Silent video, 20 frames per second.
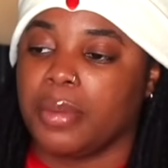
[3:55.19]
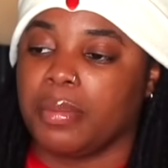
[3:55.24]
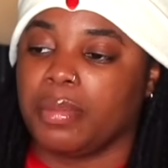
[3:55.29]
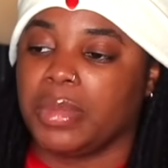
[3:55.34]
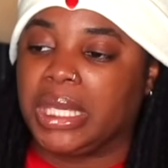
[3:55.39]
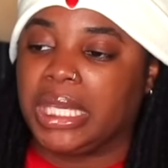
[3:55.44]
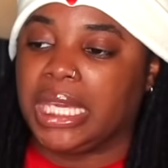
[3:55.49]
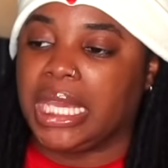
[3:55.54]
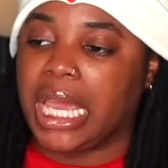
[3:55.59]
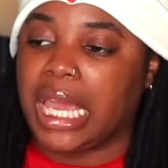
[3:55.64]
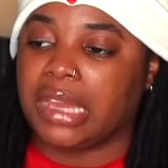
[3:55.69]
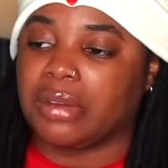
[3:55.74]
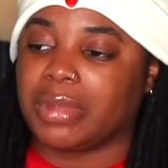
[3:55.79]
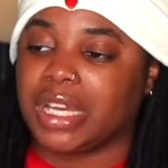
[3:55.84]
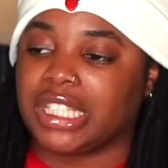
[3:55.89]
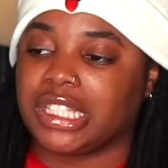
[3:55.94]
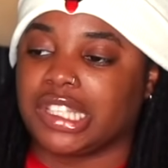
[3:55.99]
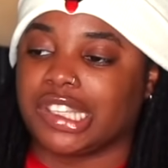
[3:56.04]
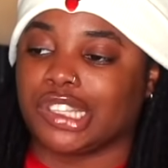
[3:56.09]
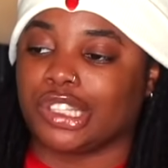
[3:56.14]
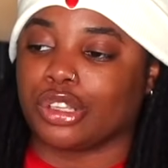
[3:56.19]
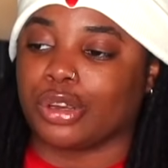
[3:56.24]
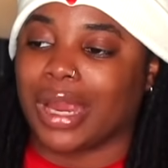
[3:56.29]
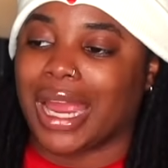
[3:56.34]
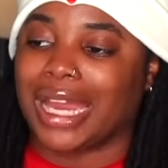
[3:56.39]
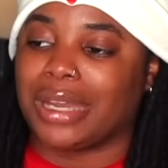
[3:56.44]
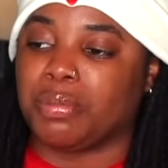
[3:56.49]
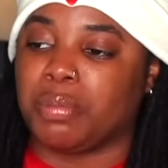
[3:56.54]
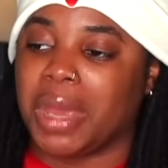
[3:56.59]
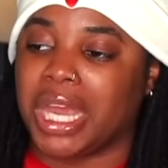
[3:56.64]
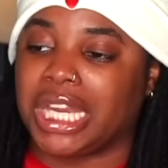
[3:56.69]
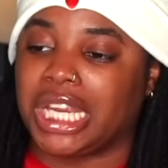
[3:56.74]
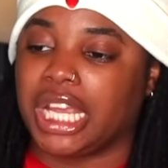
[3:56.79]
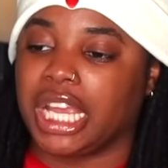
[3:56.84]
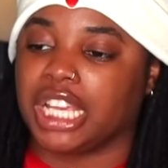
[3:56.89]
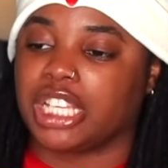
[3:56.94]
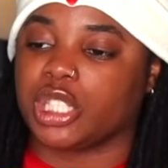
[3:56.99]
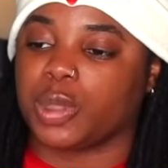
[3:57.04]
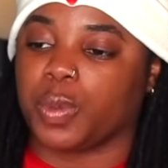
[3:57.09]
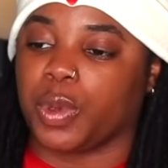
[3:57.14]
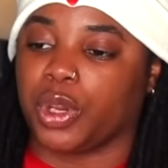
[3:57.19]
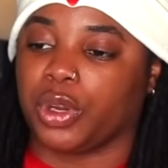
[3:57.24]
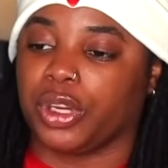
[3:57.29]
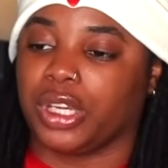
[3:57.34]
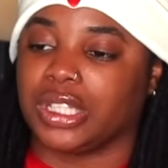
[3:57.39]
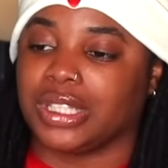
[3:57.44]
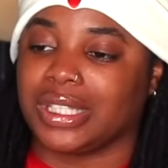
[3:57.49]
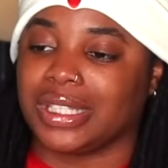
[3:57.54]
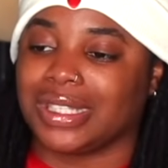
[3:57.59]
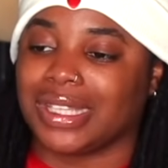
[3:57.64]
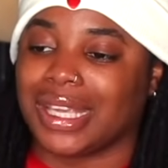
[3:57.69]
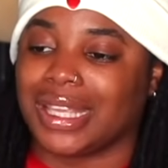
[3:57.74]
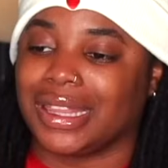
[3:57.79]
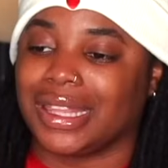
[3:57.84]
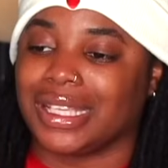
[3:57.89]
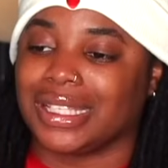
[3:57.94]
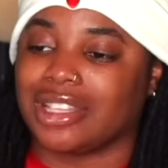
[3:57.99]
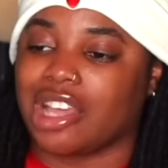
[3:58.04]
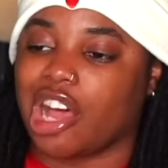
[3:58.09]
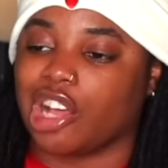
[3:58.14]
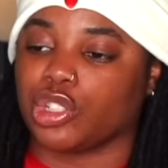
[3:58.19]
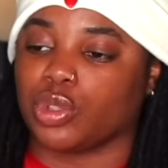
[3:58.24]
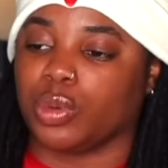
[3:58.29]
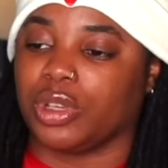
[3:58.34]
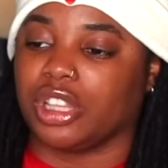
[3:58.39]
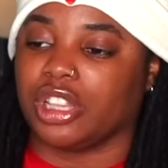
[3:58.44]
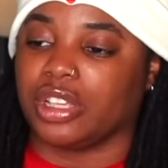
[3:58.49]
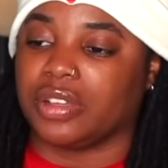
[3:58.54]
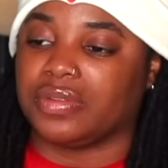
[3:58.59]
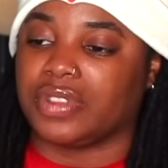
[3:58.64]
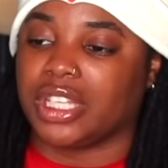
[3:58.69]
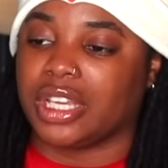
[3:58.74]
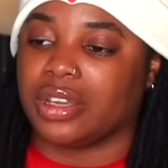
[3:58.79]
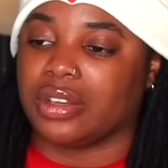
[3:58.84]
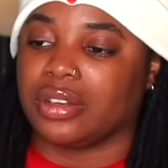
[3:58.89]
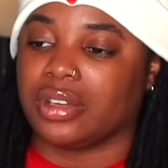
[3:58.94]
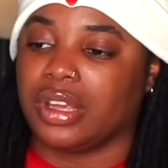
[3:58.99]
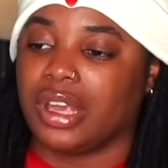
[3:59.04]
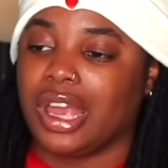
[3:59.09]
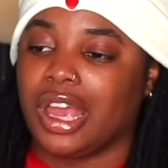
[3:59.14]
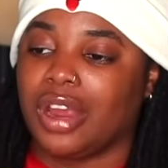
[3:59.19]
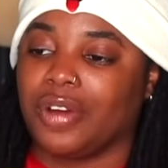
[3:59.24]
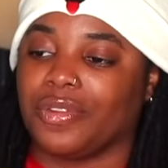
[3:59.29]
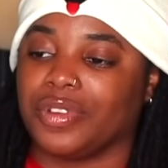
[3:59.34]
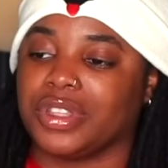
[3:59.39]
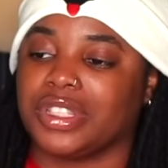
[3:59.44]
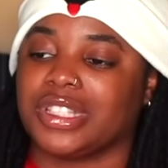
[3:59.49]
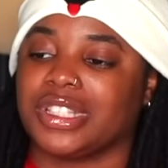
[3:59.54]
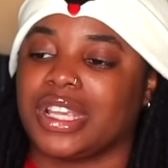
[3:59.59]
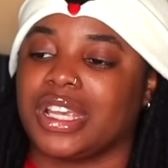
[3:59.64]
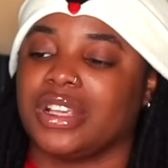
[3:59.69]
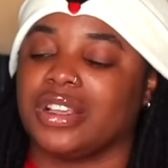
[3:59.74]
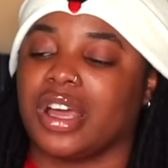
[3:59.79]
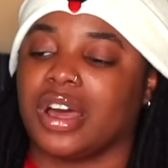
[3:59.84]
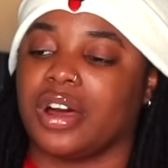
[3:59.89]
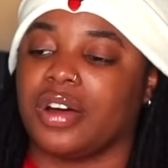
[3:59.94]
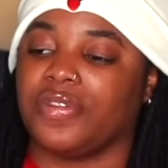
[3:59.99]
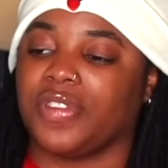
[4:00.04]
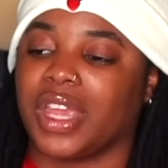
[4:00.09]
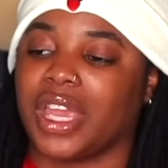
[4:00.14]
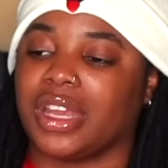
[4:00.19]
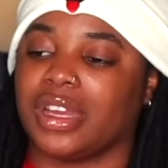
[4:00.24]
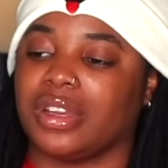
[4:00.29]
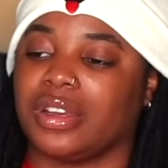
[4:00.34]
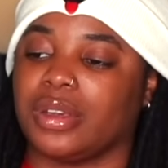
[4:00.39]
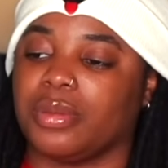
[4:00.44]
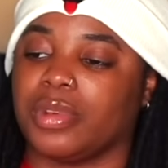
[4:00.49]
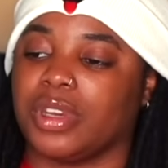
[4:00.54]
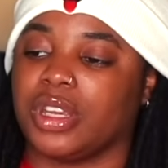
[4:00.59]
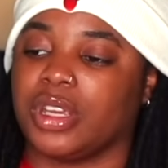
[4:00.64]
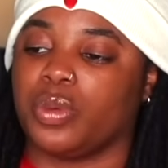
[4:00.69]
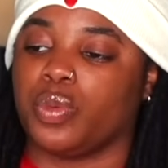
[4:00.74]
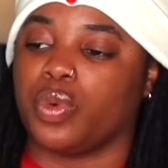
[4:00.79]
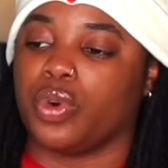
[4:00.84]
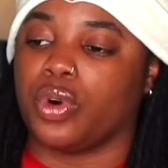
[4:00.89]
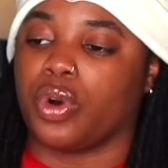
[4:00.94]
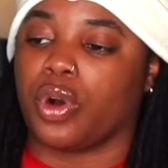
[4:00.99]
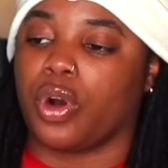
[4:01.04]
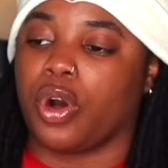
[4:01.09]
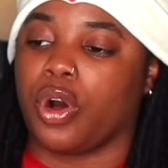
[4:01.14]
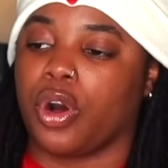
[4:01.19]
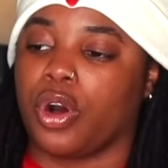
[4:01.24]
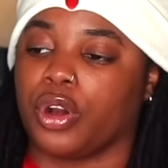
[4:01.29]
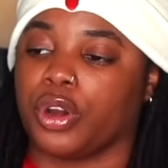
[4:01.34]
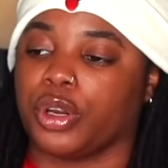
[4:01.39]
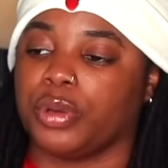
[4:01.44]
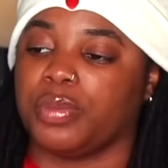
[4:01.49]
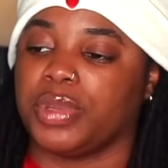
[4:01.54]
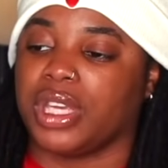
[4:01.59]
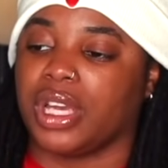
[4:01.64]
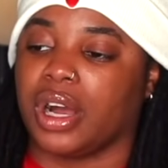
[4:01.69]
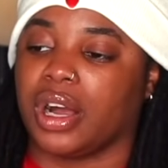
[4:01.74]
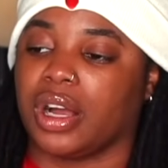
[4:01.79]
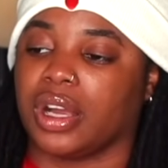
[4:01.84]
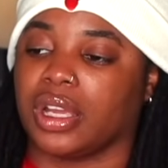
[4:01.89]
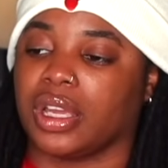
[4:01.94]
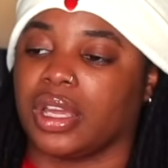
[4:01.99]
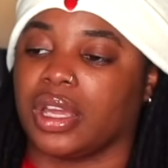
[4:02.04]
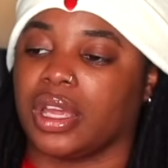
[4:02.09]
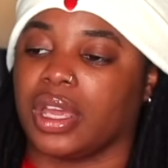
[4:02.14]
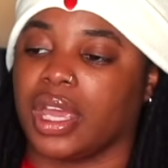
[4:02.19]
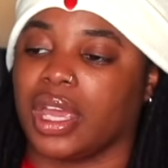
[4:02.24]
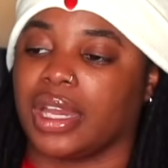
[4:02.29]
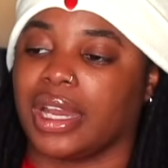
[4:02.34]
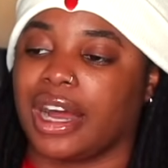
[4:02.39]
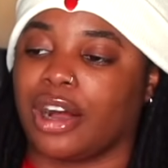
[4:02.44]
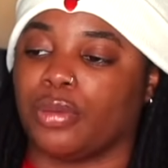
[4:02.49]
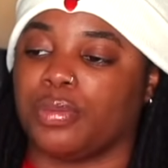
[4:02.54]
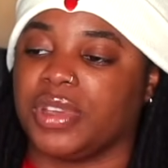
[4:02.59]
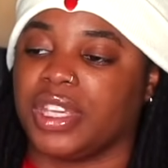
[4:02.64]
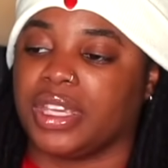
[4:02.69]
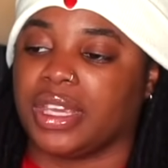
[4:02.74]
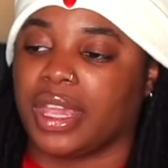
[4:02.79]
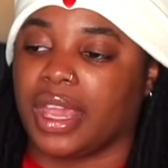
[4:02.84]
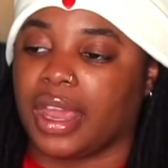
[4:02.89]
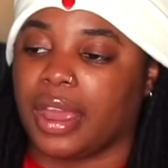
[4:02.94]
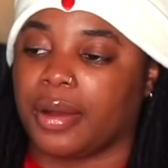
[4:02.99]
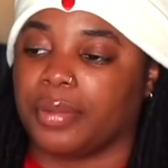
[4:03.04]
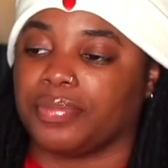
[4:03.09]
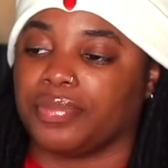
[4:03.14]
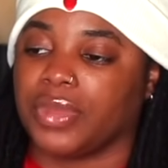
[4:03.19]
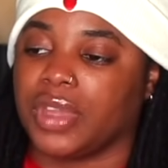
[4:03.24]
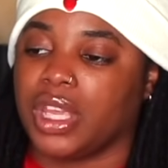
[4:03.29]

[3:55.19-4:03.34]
Me and my sister had many experiences in this house we lived in. For the sake of anonymity, we'll call her Bianca and I'll be Cam.